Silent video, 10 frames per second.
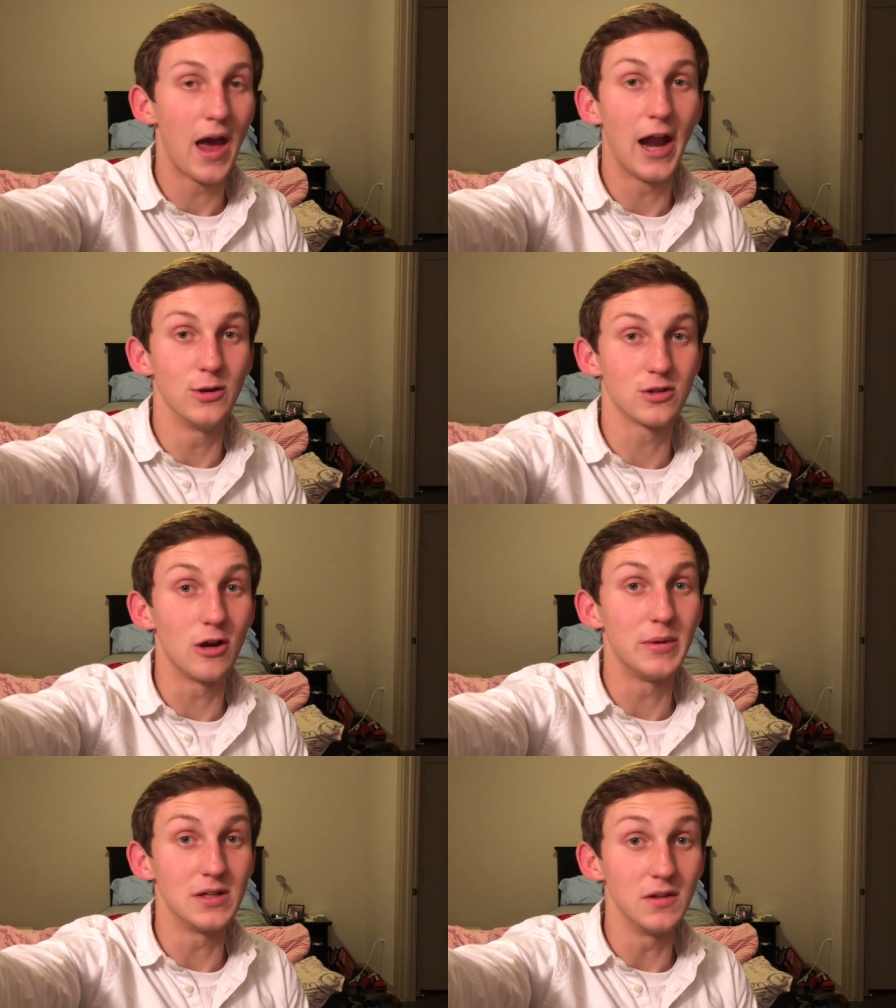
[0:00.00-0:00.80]
And it was
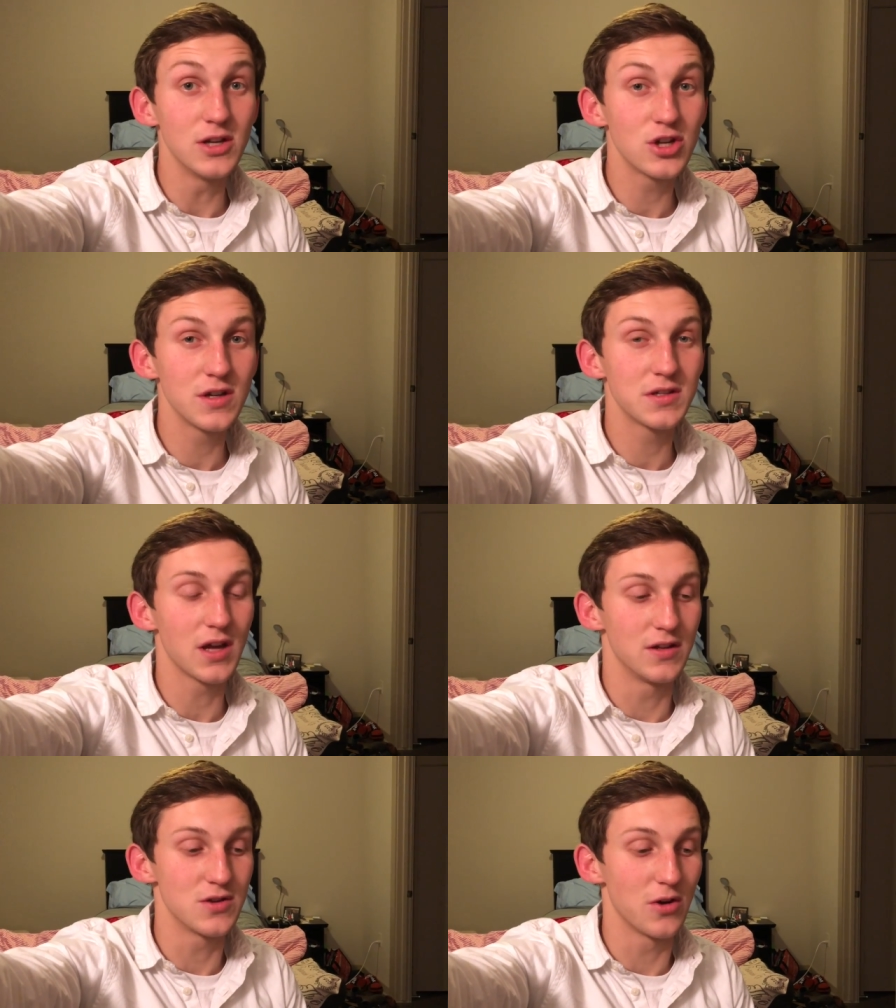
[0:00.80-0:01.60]
gonna be delicious
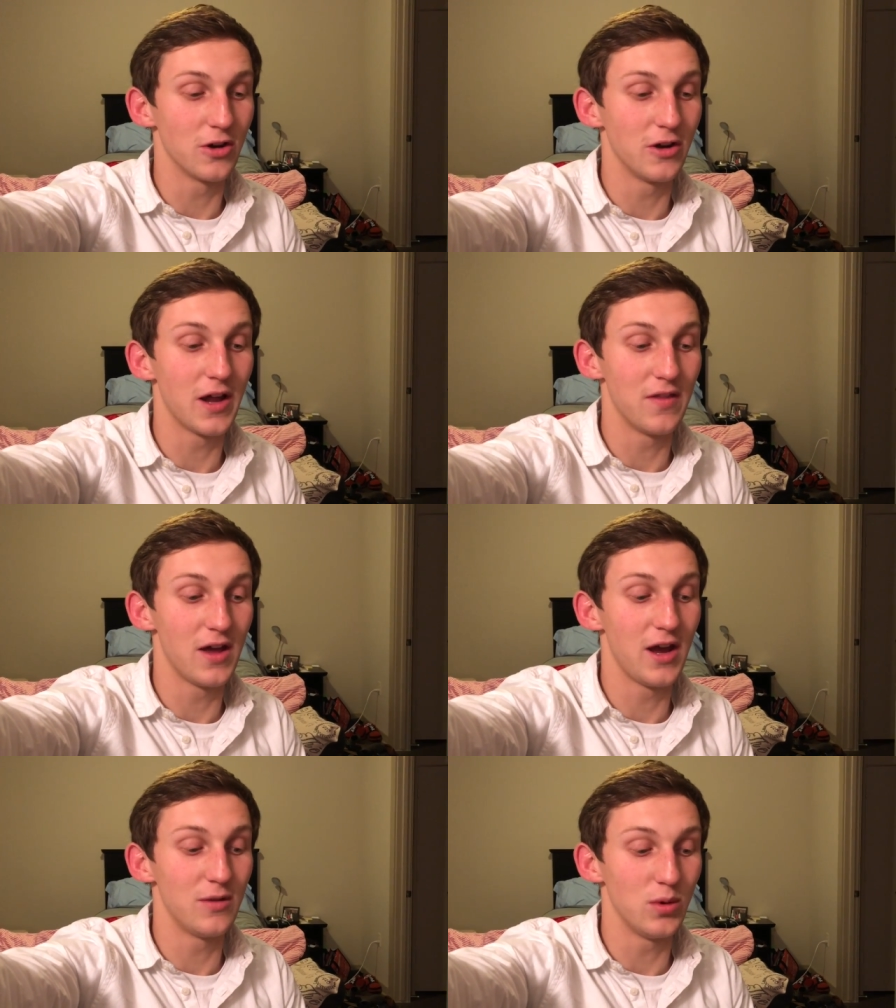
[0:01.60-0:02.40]
and so good. And
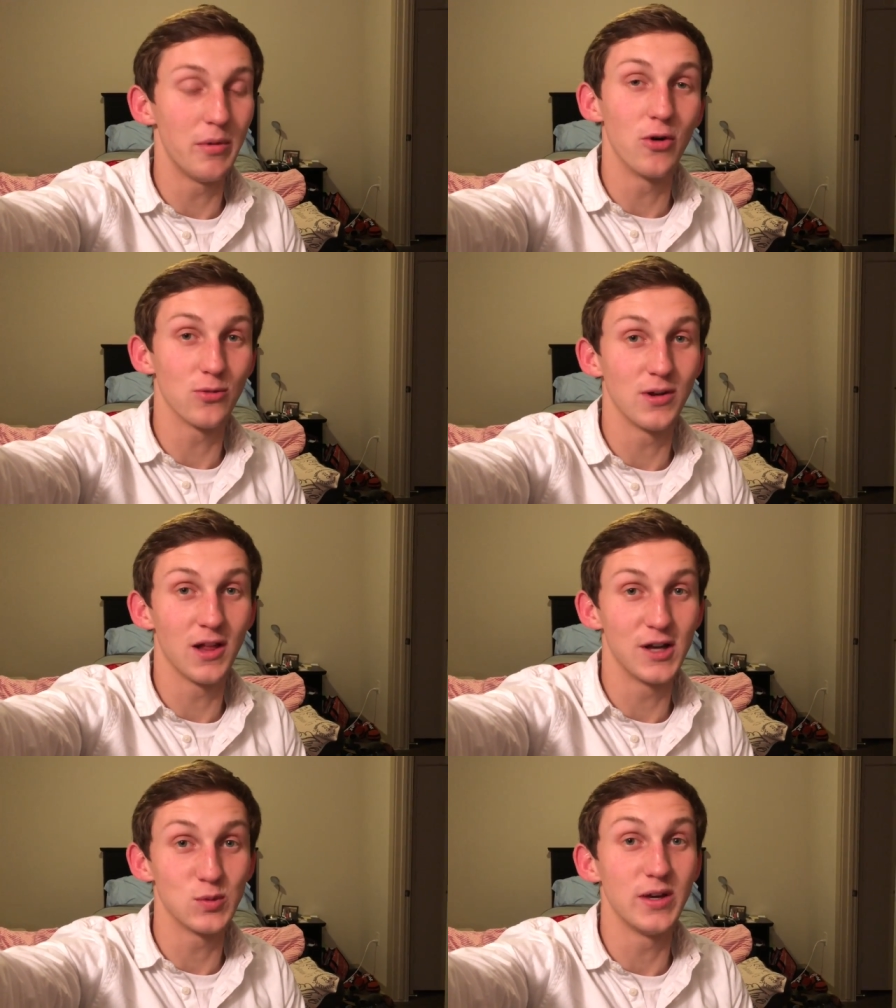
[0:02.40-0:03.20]
then we both
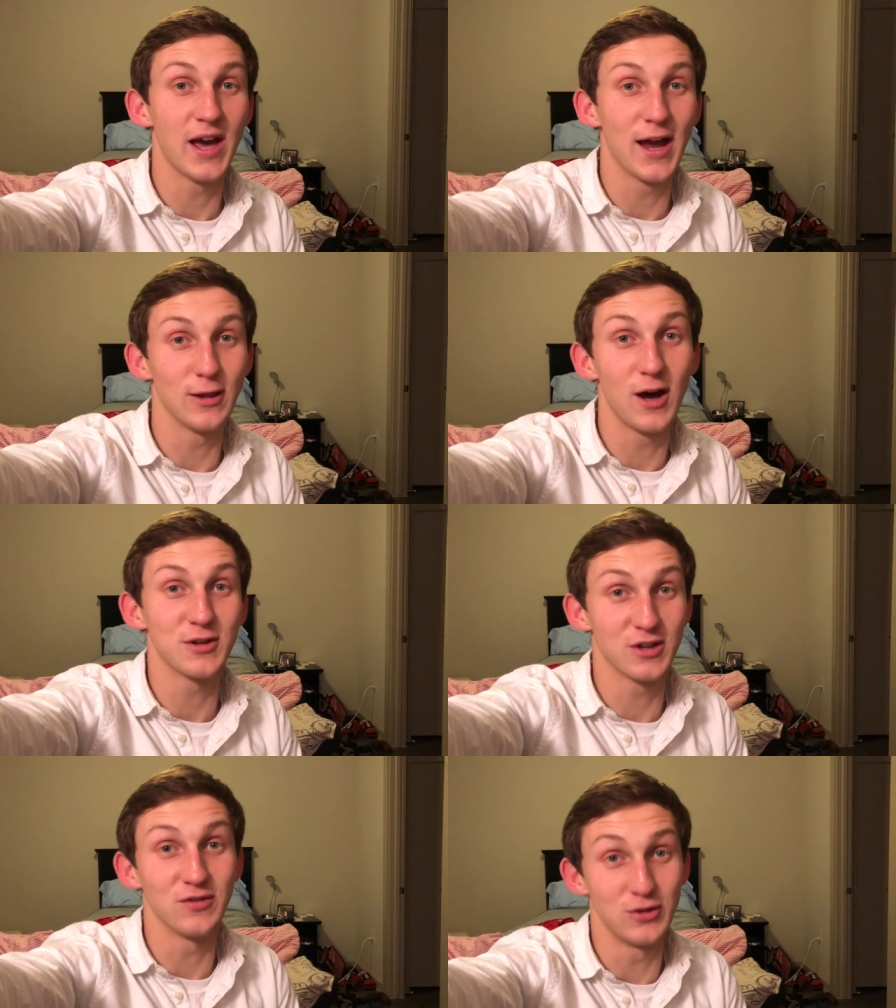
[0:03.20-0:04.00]
realized we had a lot of
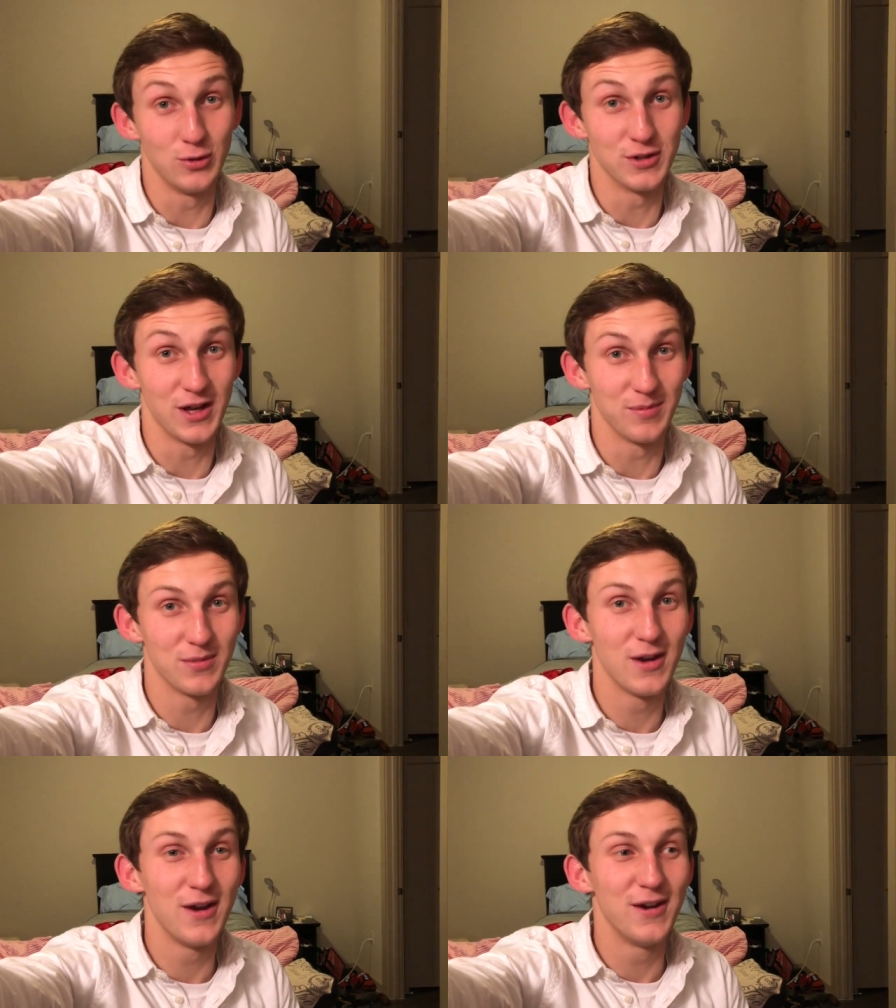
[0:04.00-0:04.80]
stuff to do tonight.
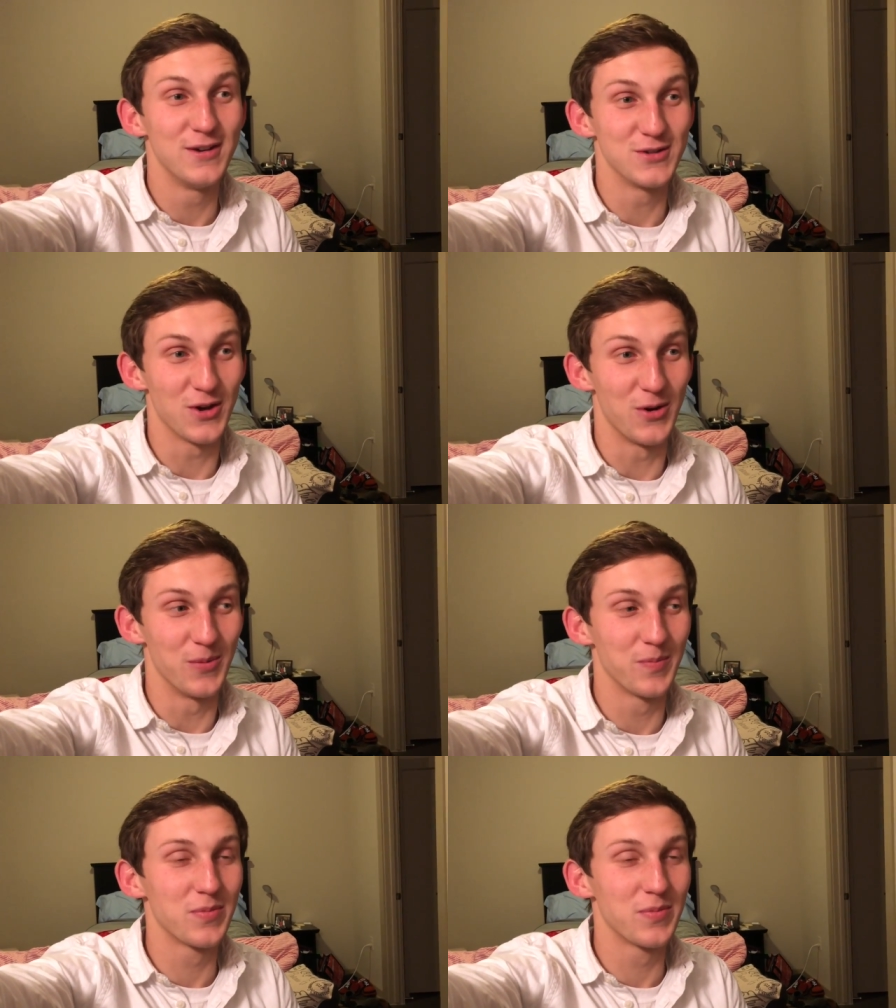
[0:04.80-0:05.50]
So